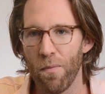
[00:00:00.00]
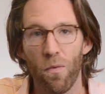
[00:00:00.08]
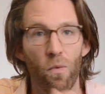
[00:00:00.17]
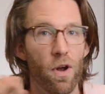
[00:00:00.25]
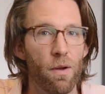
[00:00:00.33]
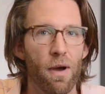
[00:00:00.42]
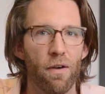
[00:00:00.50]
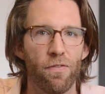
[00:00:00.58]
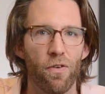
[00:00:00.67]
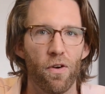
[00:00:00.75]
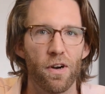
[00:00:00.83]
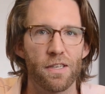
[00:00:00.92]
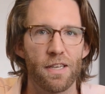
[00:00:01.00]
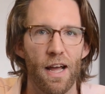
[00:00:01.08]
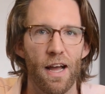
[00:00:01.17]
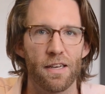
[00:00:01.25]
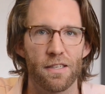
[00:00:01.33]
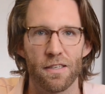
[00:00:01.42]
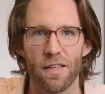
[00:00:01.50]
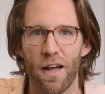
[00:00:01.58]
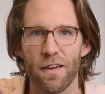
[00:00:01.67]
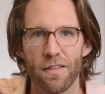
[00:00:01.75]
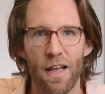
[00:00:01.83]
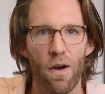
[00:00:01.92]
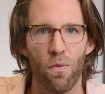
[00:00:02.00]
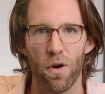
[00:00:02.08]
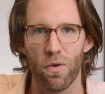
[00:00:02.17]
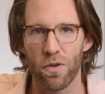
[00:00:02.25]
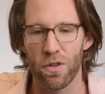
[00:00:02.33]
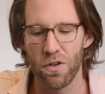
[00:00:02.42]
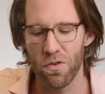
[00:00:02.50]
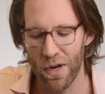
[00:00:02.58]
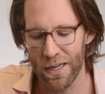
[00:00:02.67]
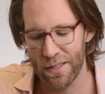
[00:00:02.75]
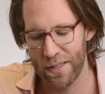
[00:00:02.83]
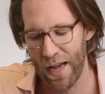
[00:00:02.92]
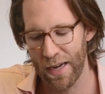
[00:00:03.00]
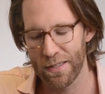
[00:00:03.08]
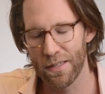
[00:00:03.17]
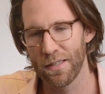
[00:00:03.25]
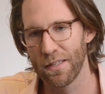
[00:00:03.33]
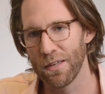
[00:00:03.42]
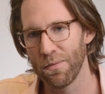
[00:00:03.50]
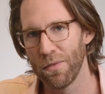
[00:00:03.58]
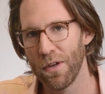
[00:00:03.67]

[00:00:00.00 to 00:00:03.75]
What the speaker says: What about foreign taxes? How does that work with the U.S. tax system?